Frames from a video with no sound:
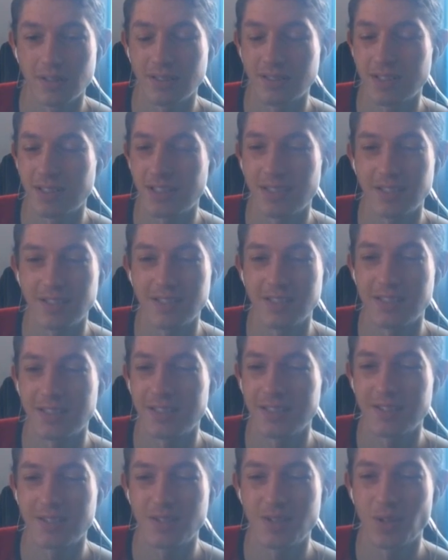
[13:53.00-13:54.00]
Jeez.
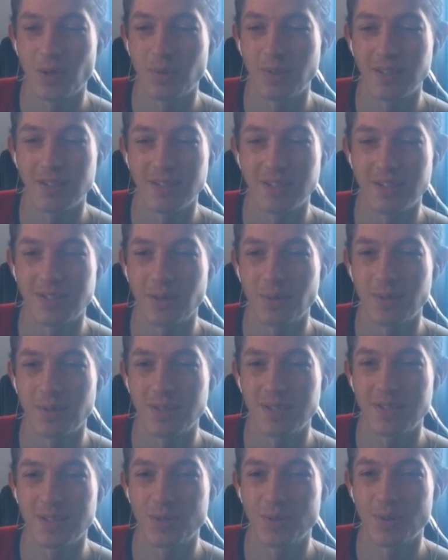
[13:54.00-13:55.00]
So many
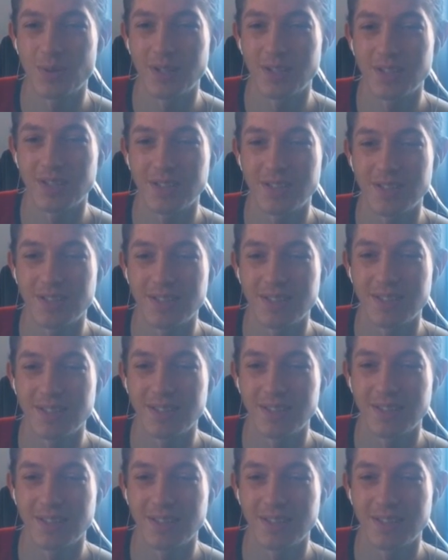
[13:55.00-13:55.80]
situations